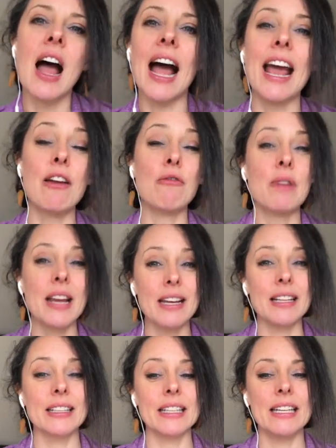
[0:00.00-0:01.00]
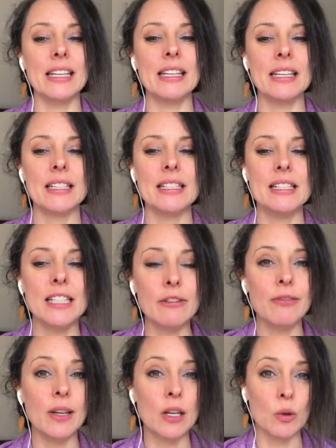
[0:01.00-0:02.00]
a really
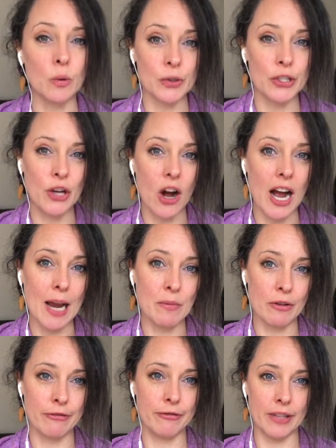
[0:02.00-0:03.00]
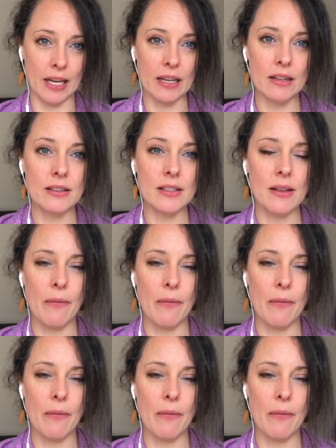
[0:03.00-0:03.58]
difficult time of things.